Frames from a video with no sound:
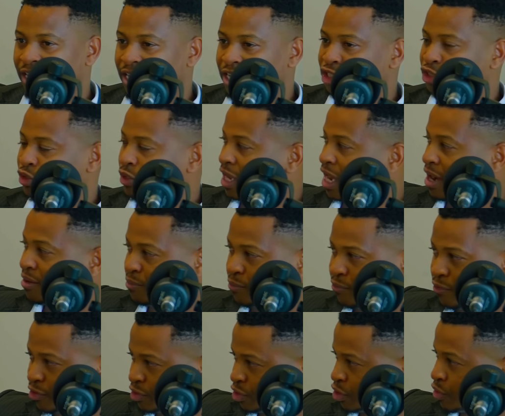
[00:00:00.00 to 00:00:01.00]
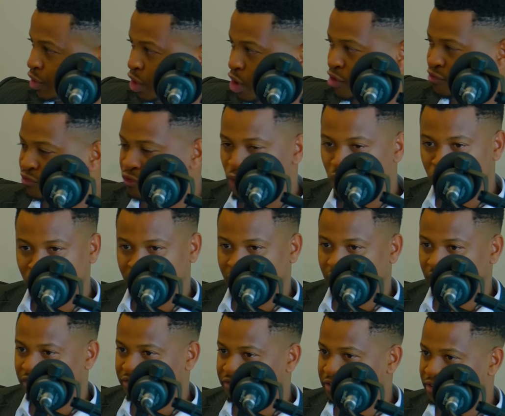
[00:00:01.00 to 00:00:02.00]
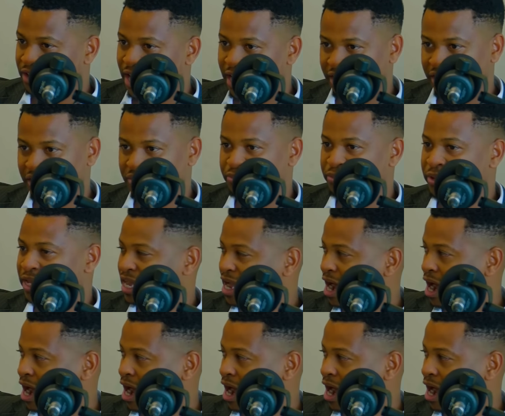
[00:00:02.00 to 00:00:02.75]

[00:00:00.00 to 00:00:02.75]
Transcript: showing off watches, Ferraris, big